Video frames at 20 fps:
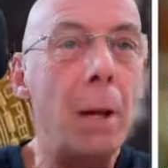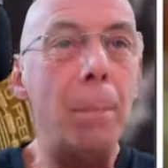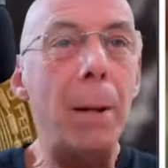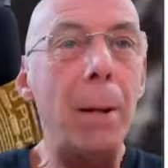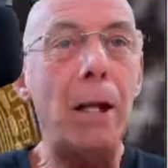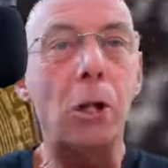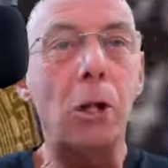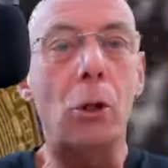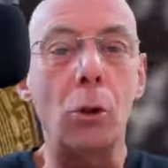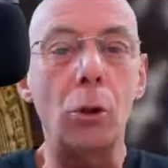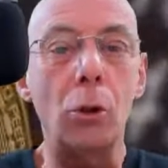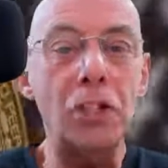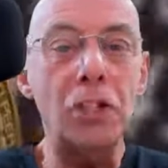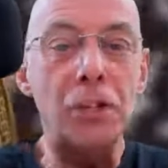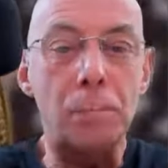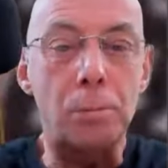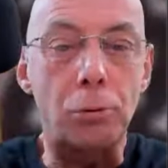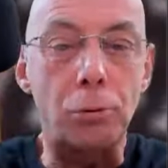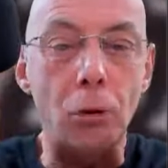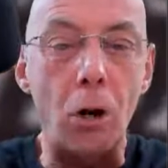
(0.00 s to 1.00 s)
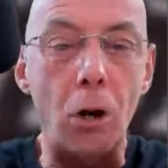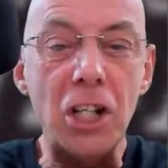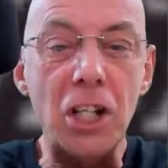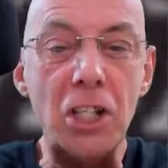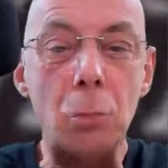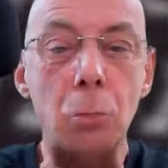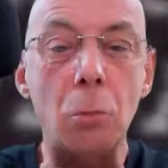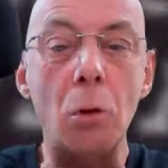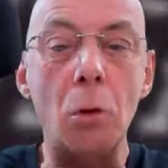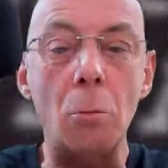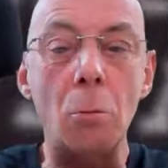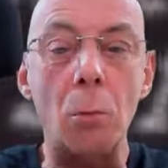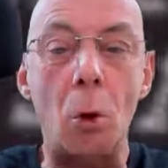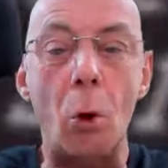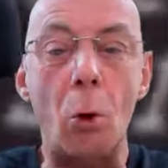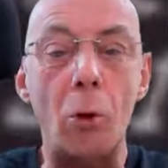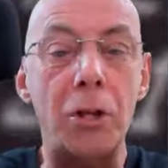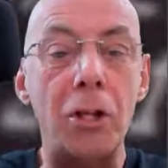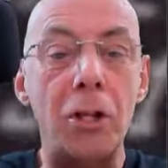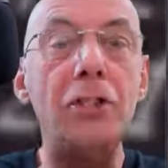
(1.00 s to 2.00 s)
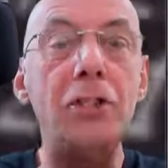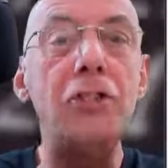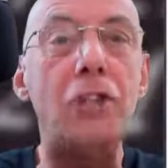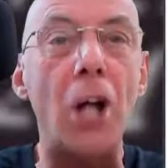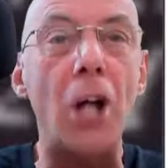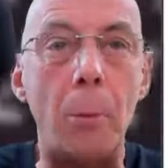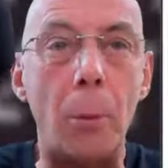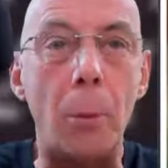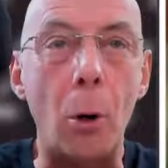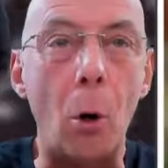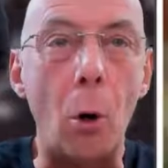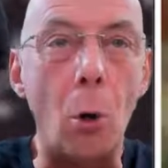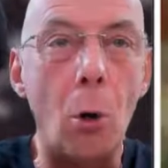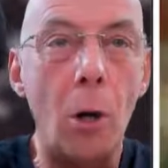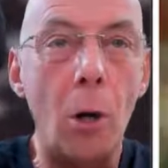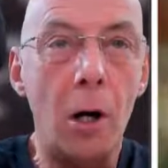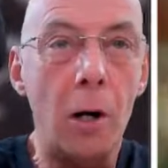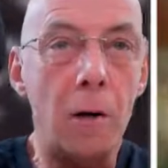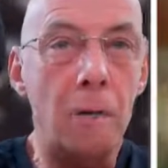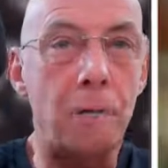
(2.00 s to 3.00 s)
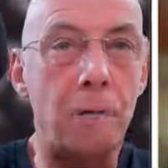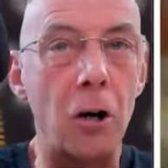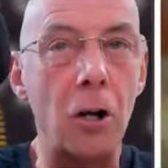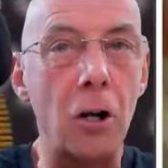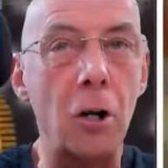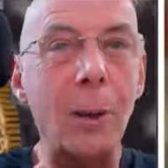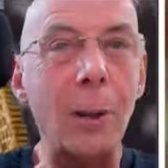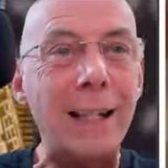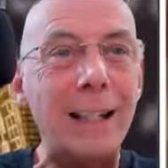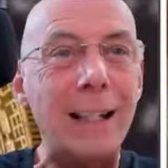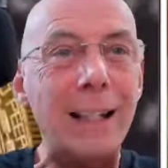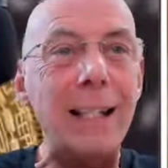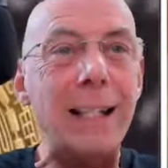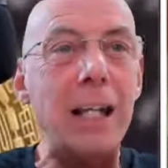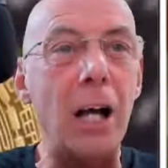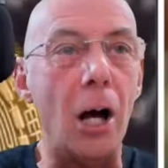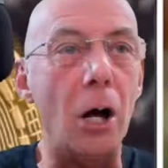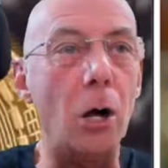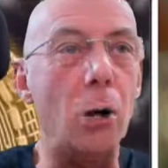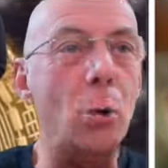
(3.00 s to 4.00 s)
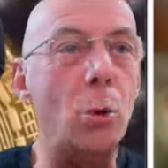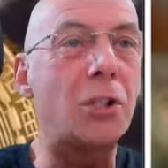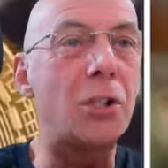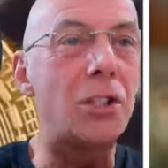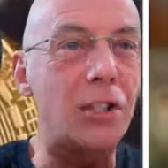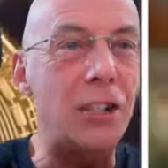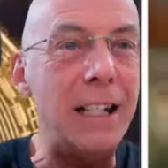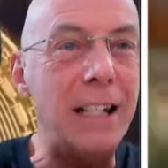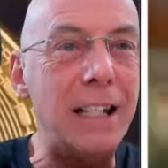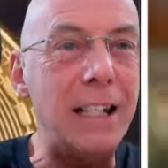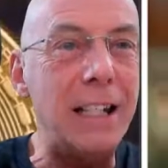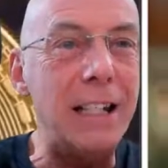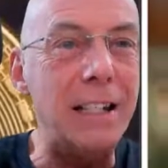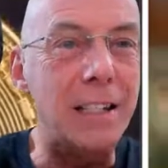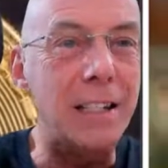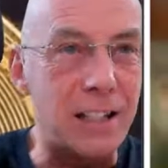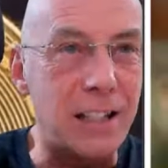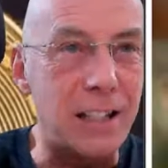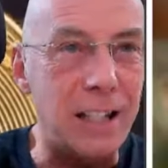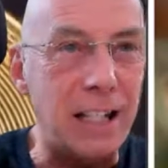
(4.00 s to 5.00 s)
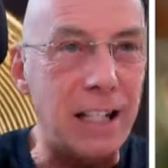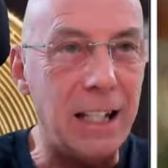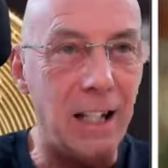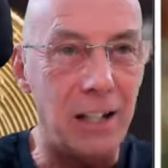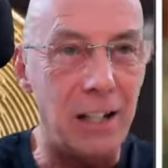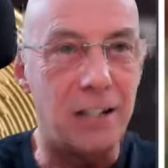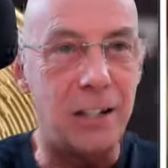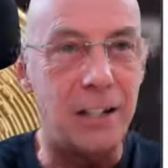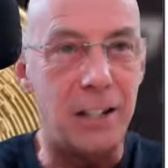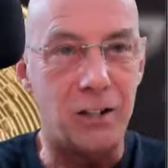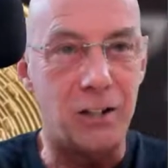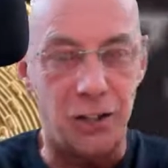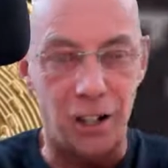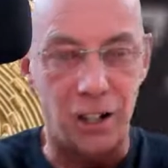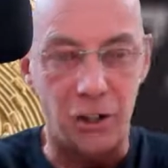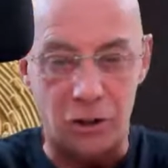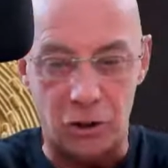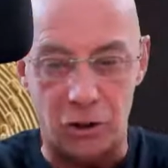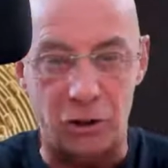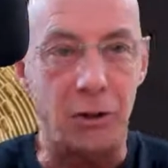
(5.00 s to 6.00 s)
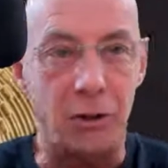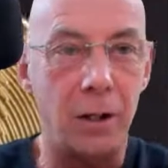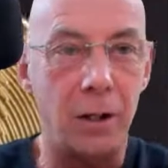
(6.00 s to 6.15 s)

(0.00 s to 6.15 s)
Bitcoin's price will more than double following the OCC decision.